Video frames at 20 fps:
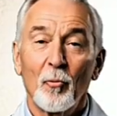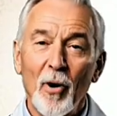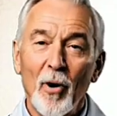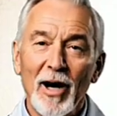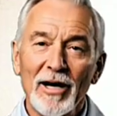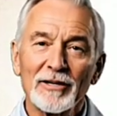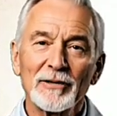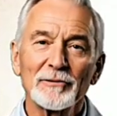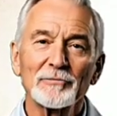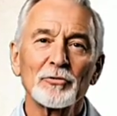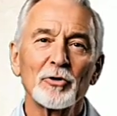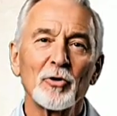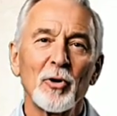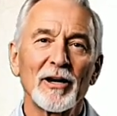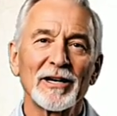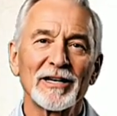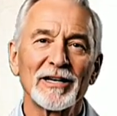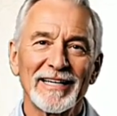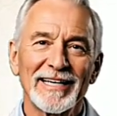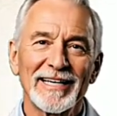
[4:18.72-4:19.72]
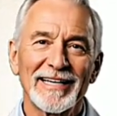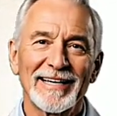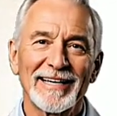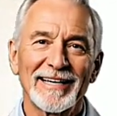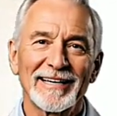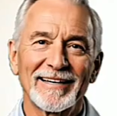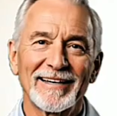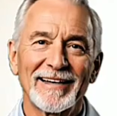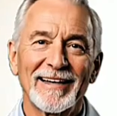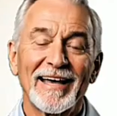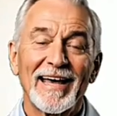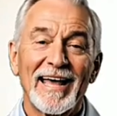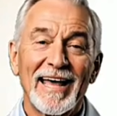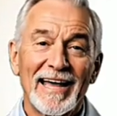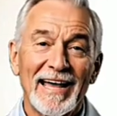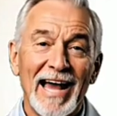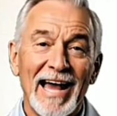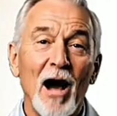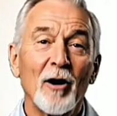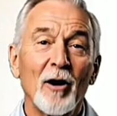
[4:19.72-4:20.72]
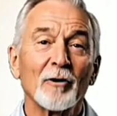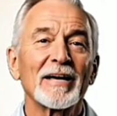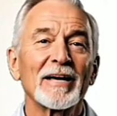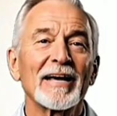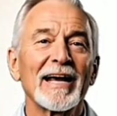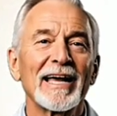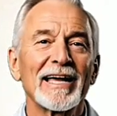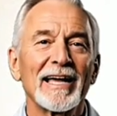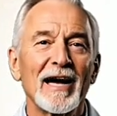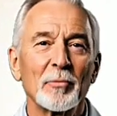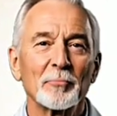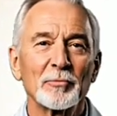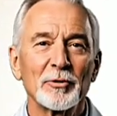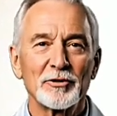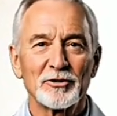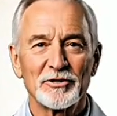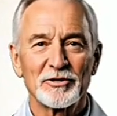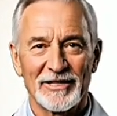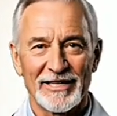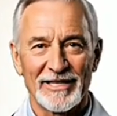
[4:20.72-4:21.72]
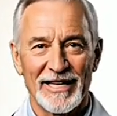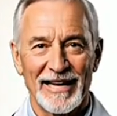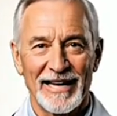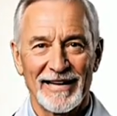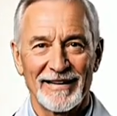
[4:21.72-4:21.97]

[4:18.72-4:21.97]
hand on the back of the chair, left hand on your thigh.